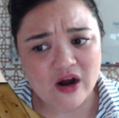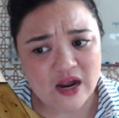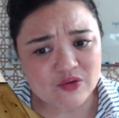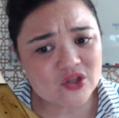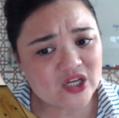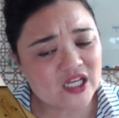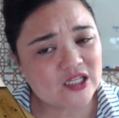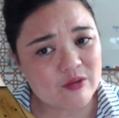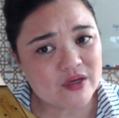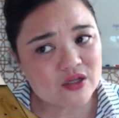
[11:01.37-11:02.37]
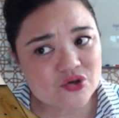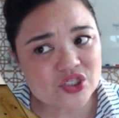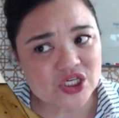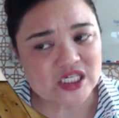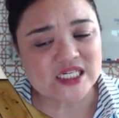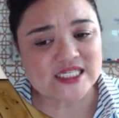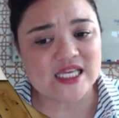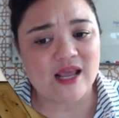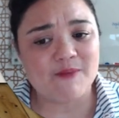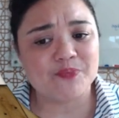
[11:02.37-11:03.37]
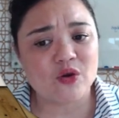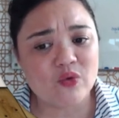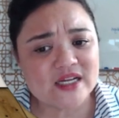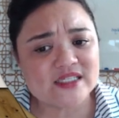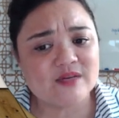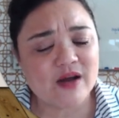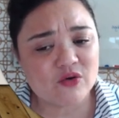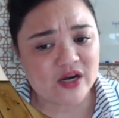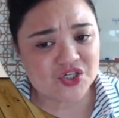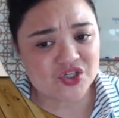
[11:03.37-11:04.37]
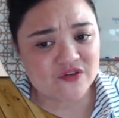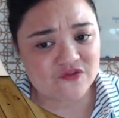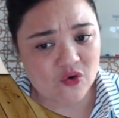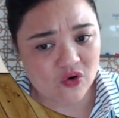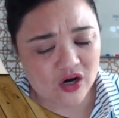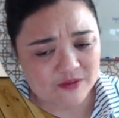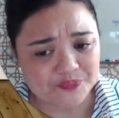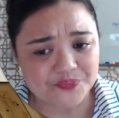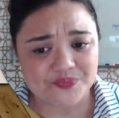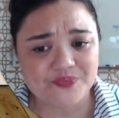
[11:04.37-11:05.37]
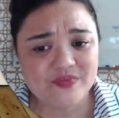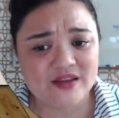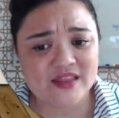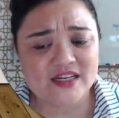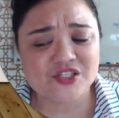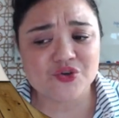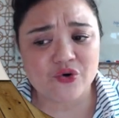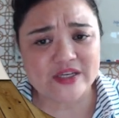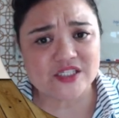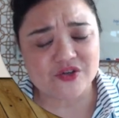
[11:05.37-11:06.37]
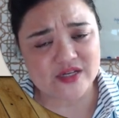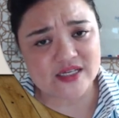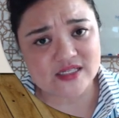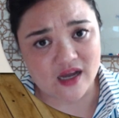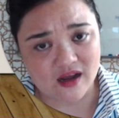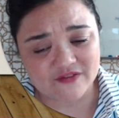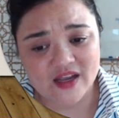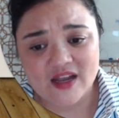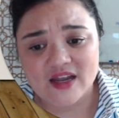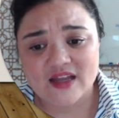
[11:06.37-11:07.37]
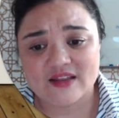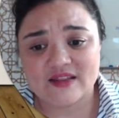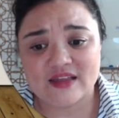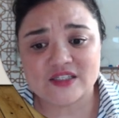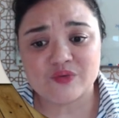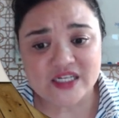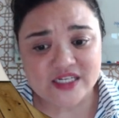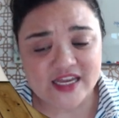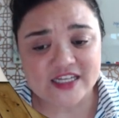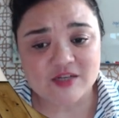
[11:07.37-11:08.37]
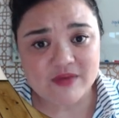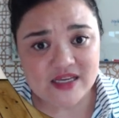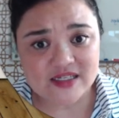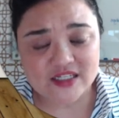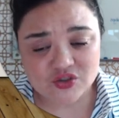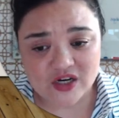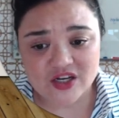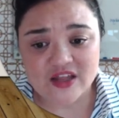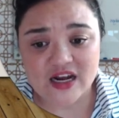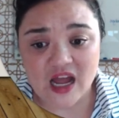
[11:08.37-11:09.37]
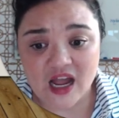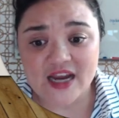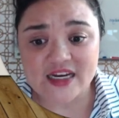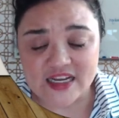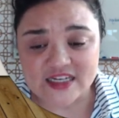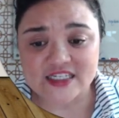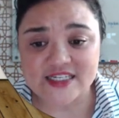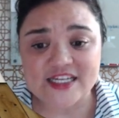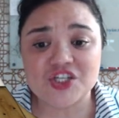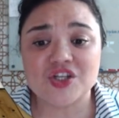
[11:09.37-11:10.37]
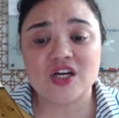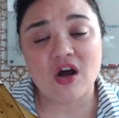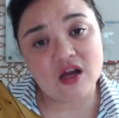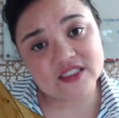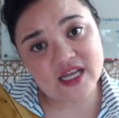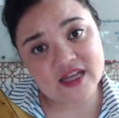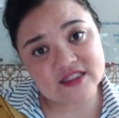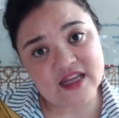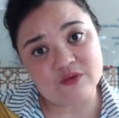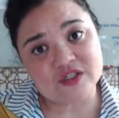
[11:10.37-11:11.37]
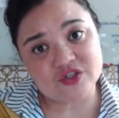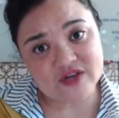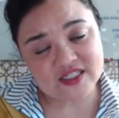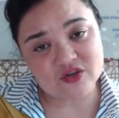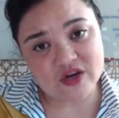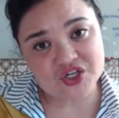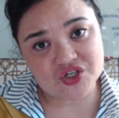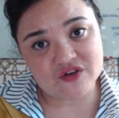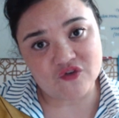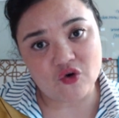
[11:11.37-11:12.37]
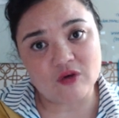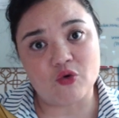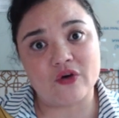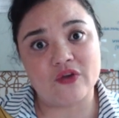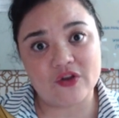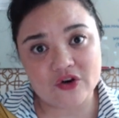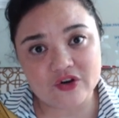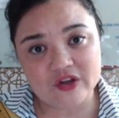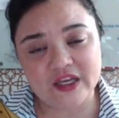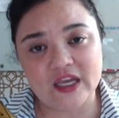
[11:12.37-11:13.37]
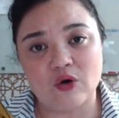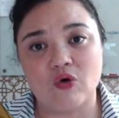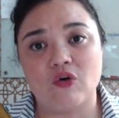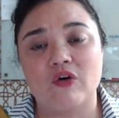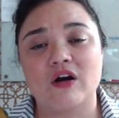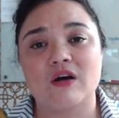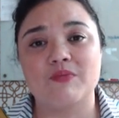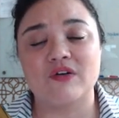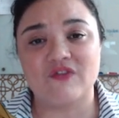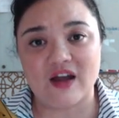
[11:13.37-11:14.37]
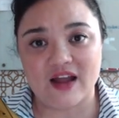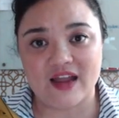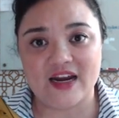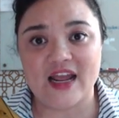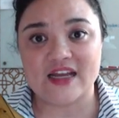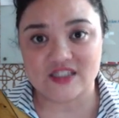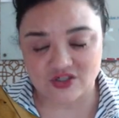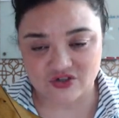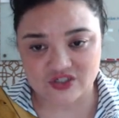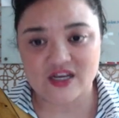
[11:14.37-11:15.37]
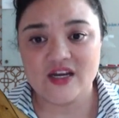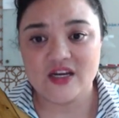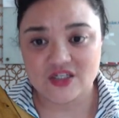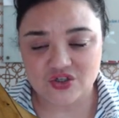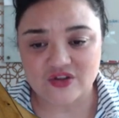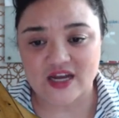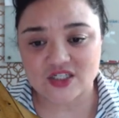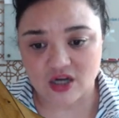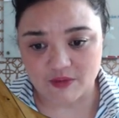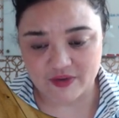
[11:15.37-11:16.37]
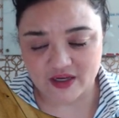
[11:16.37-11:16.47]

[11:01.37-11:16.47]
would look at a little bit closer to see what is it about question 4 that is throwing students off. This would indicate to me as an instructor that I need to teach the content that was addressed in question 4 more thoroughly or provide answers to that topic.